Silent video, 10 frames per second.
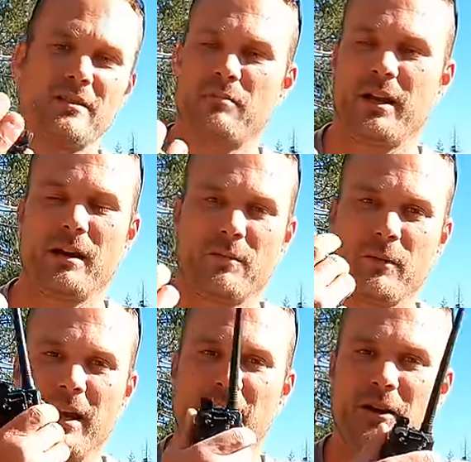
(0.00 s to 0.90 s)
just pick up the
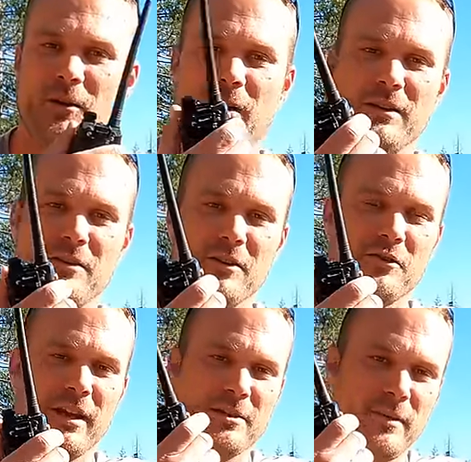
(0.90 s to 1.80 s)
radio and start
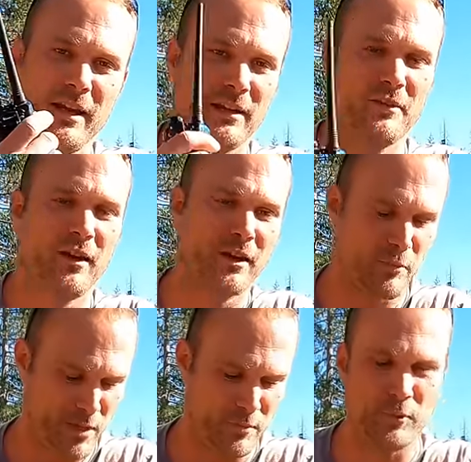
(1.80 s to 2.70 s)
transmitting and talking
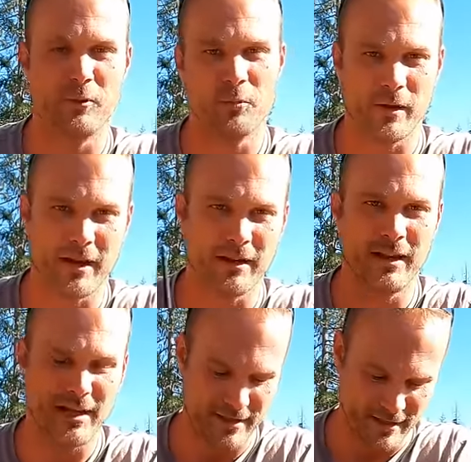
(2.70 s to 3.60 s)
to people without a
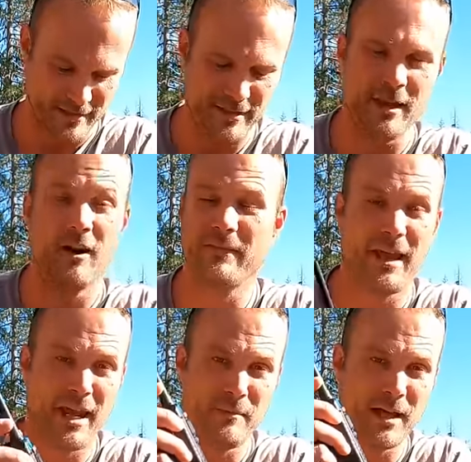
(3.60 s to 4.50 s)
license.
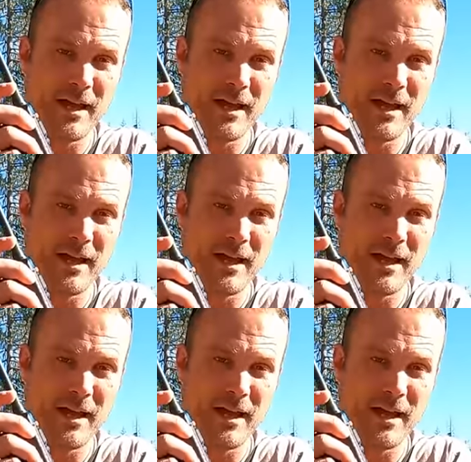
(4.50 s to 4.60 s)
The ham